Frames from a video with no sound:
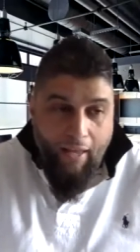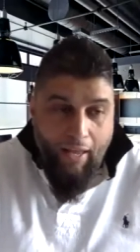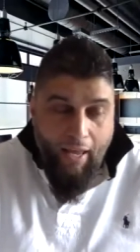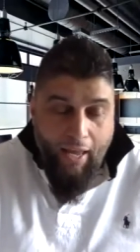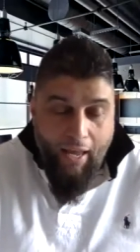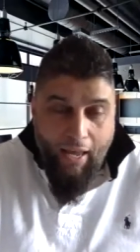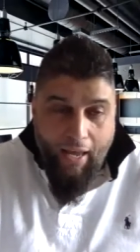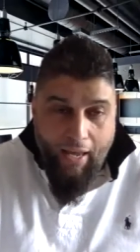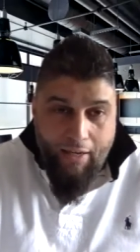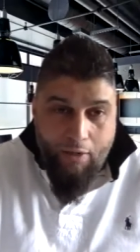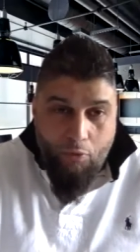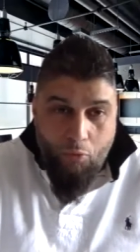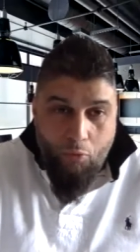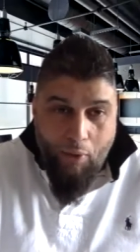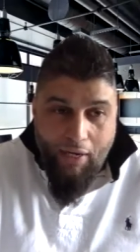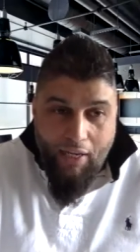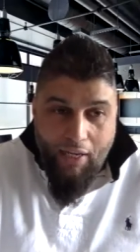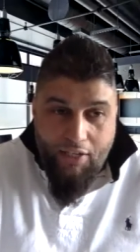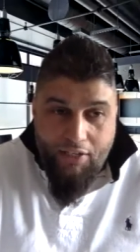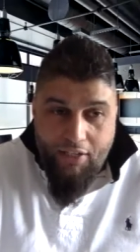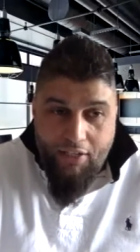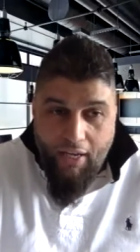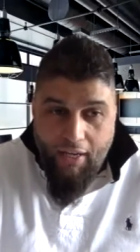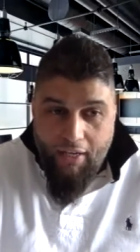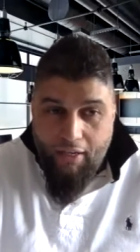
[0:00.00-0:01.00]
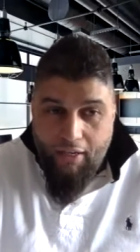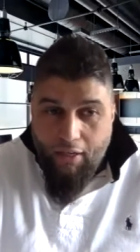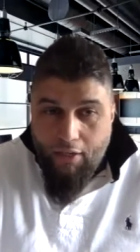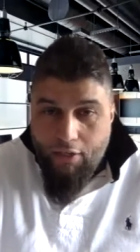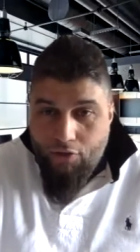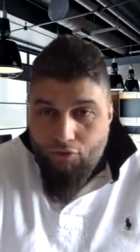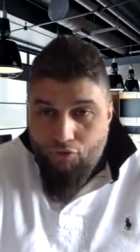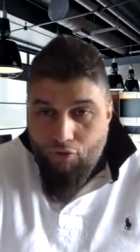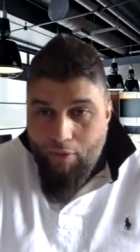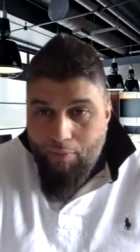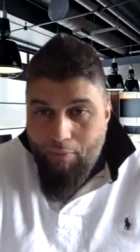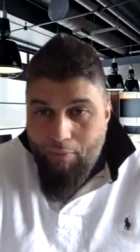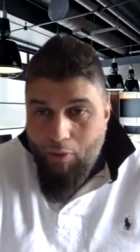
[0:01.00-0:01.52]
and when I say
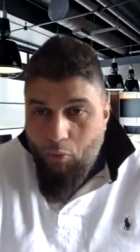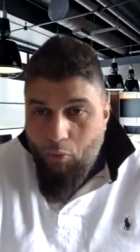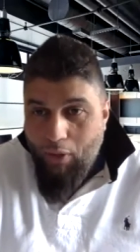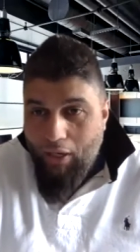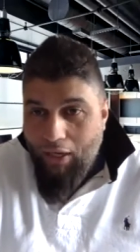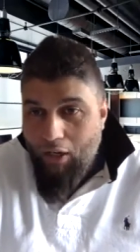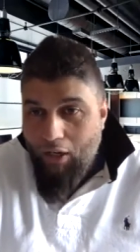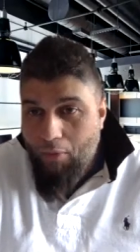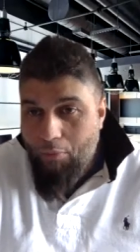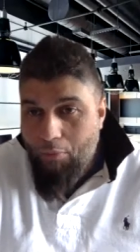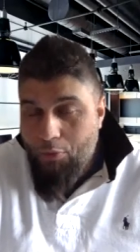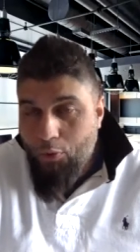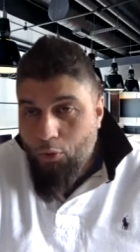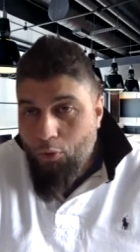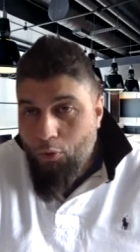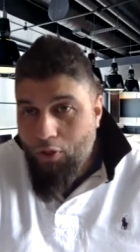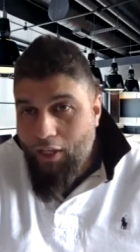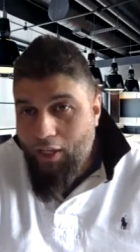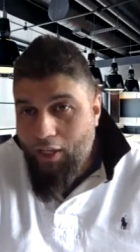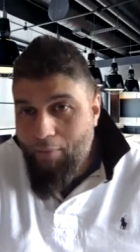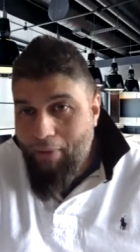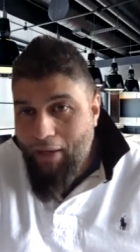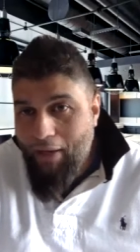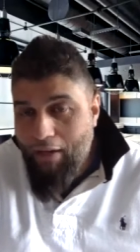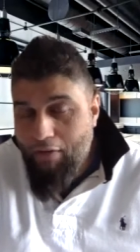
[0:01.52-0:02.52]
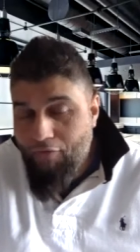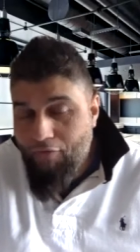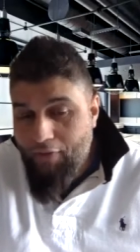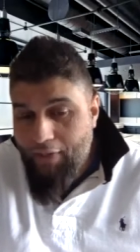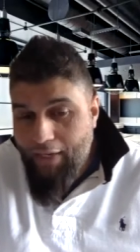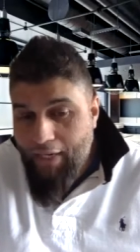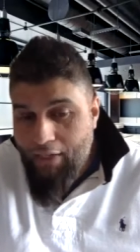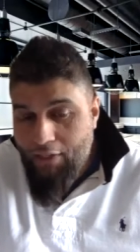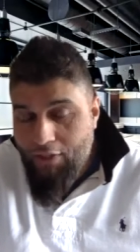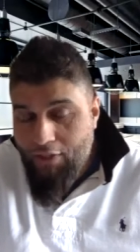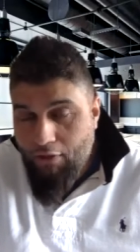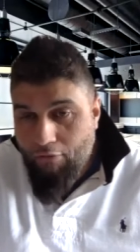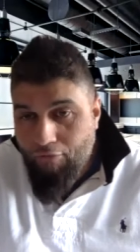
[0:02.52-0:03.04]
extremely well, I'm talking about
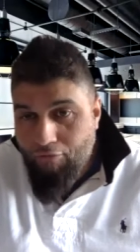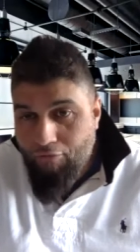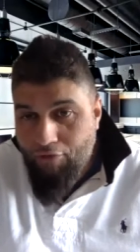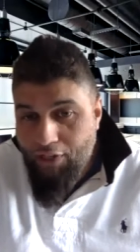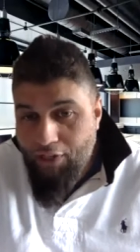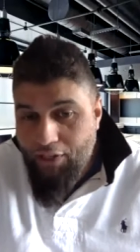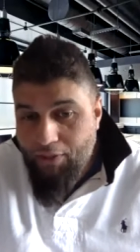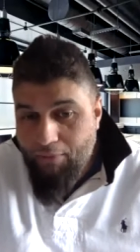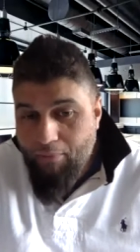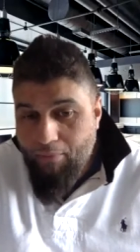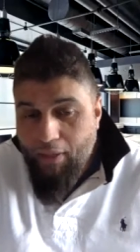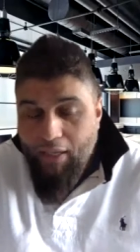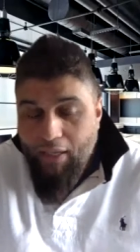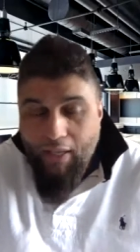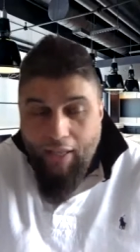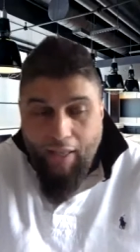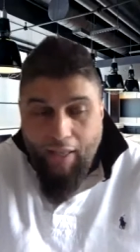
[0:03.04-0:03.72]
financial freedom.